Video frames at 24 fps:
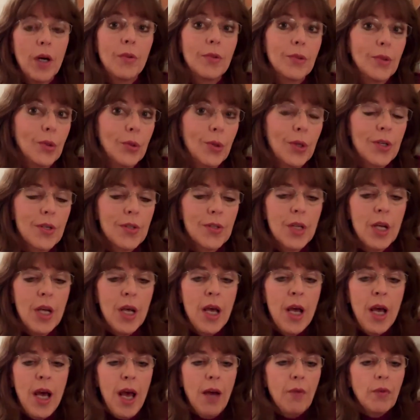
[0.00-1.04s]
of
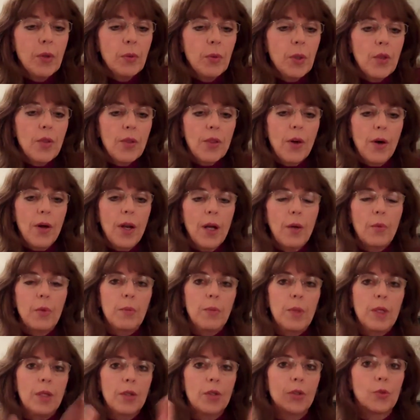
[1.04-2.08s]
course. Everyone thought I would
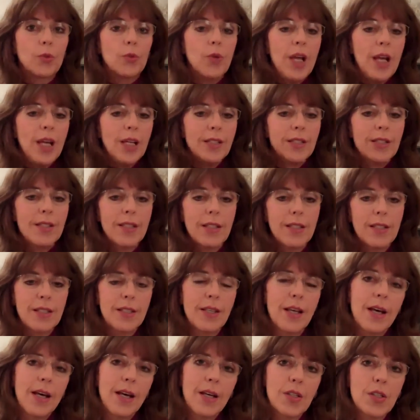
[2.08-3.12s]
be a great
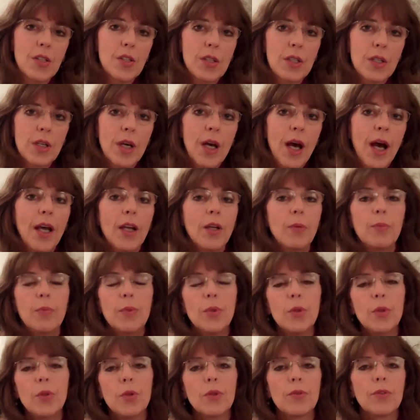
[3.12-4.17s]
success. I had a
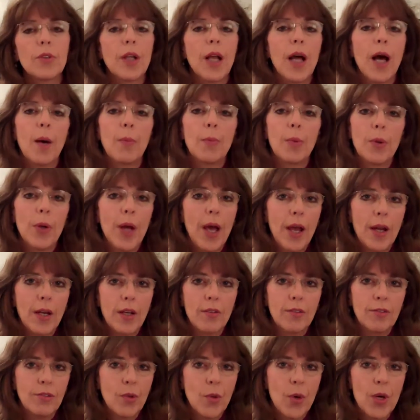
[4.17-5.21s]
beautiful
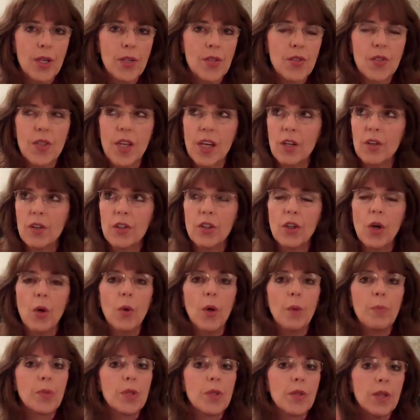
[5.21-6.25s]
operatic voice that could
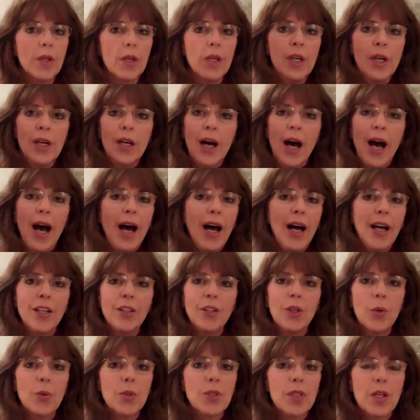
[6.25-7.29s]
go up to the high
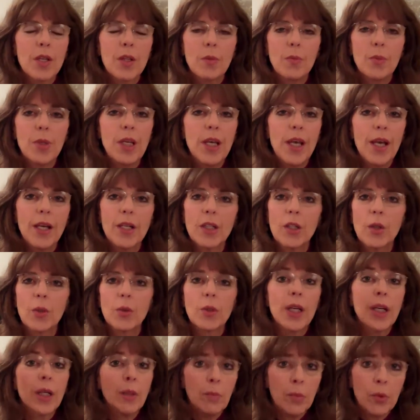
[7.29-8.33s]
notes on the piano,
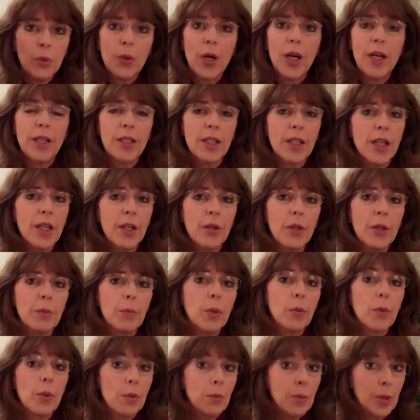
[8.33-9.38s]
like Mariah Carey,
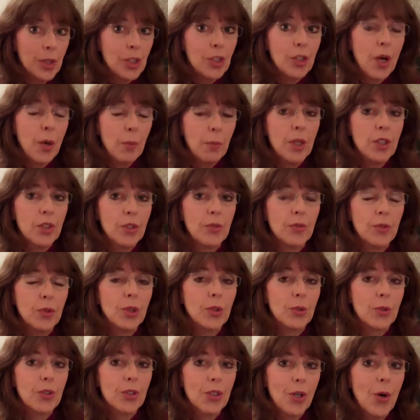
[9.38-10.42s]
but with a much
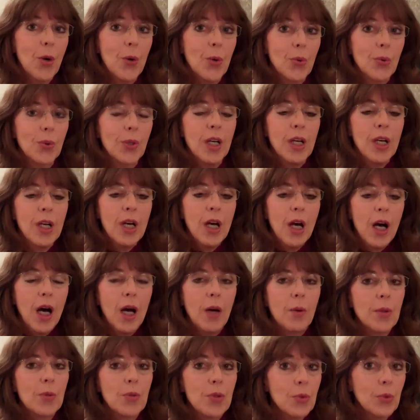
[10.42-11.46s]
fuller tone.
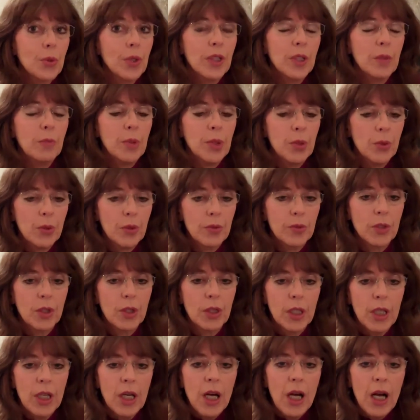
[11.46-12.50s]
It was really
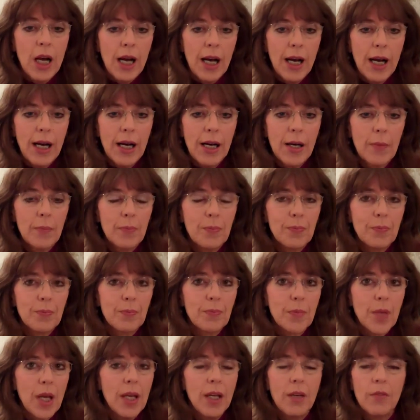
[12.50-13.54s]
beautiful.
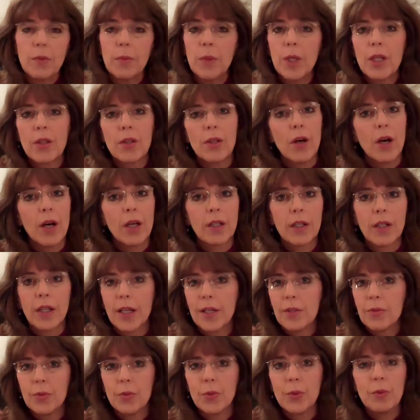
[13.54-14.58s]
And everybody thought
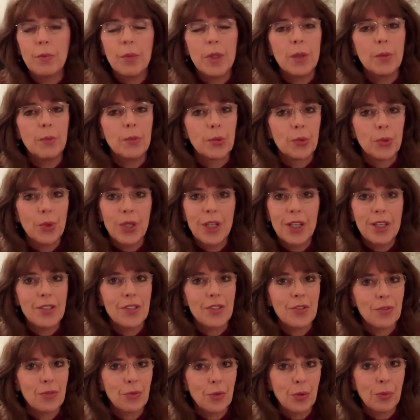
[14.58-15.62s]
life would be a
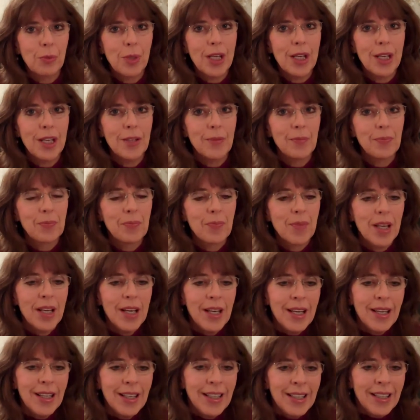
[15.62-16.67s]
breeze for me.
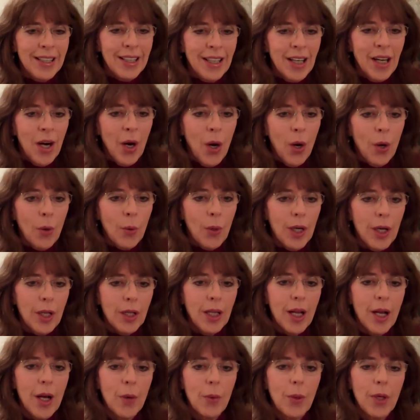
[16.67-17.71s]

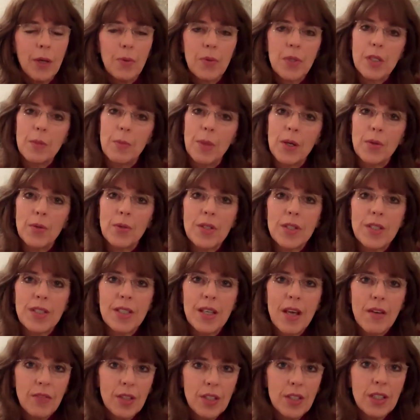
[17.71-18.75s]
Well, when I was about
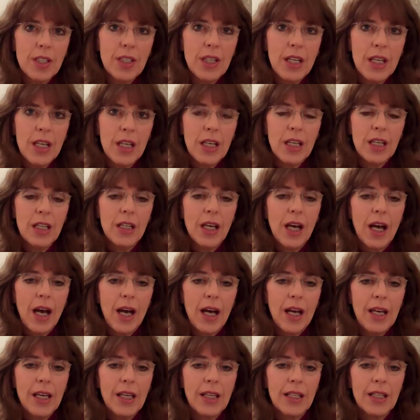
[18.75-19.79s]
17,
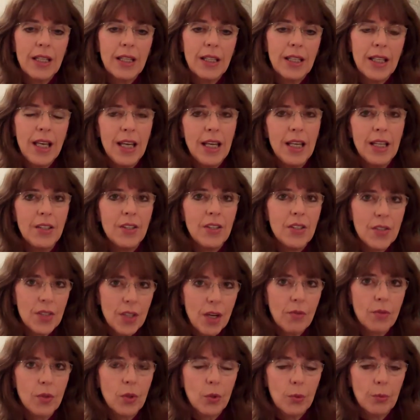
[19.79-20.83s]
I gained
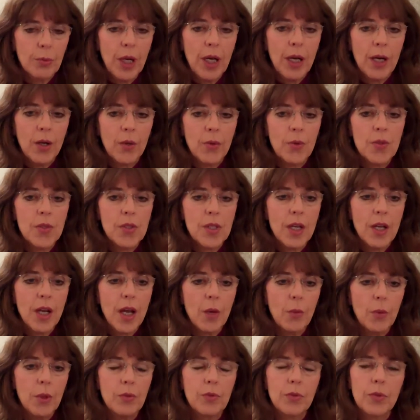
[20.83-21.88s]
several pounds, and
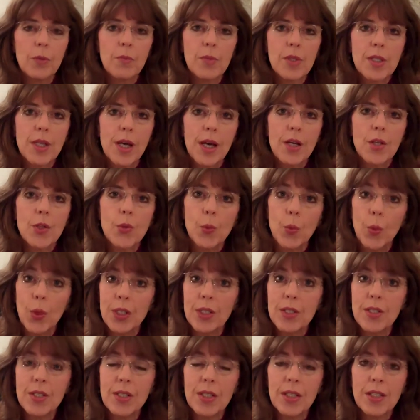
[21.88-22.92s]
I went from size
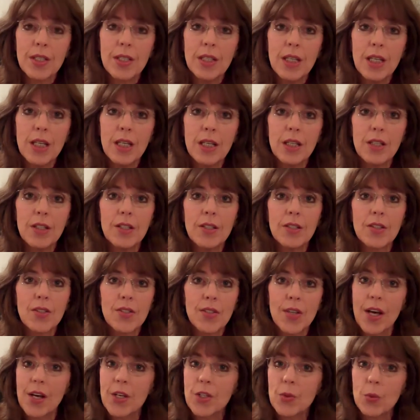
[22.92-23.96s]
116 to
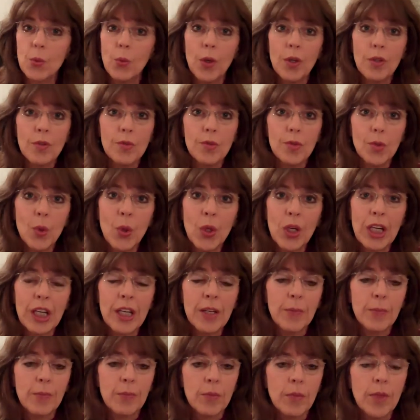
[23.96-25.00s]
size
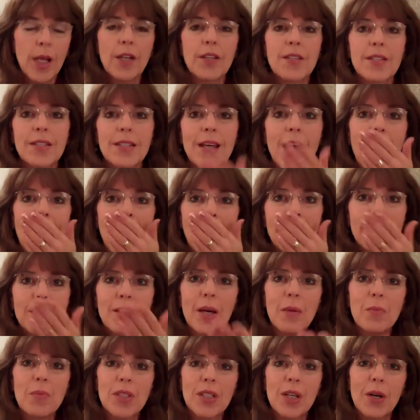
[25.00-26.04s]
140. Not size,
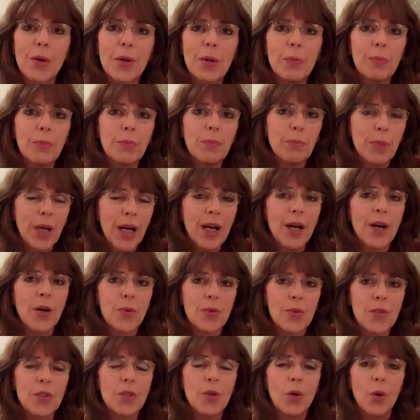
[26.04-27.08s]
I'm sorry,
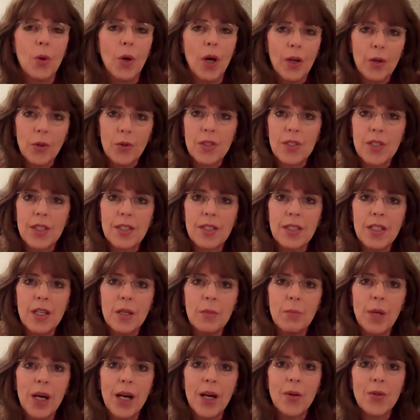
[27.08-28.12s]
pounds. You know,
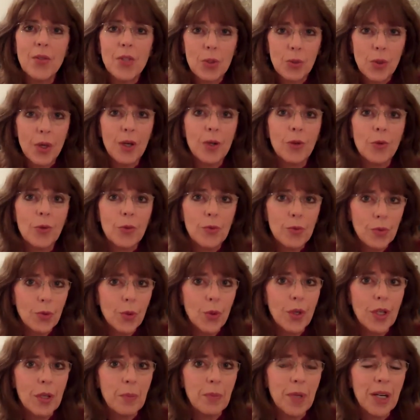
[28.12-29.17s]
116 pounds to
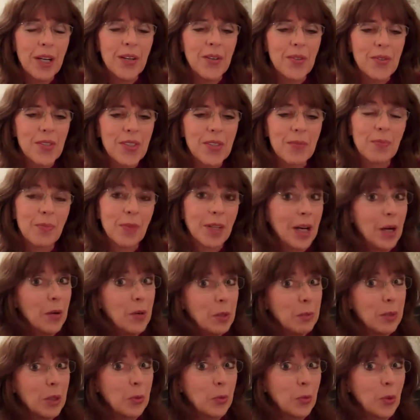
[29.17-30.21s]
140 pounds. I
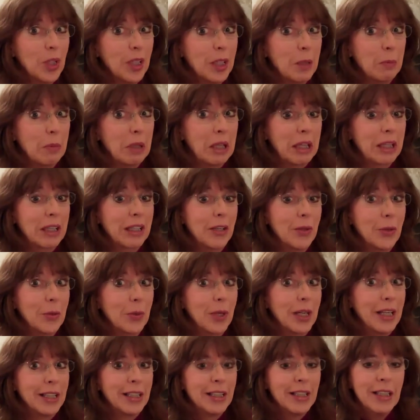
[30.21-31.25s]
would have been really big the other
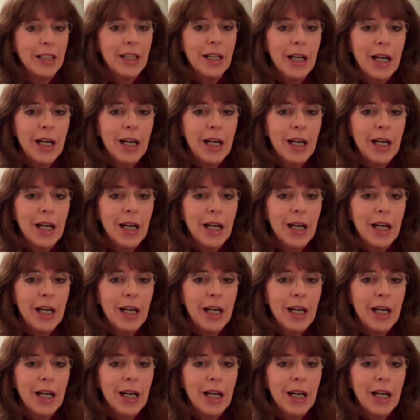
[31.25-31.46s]
way.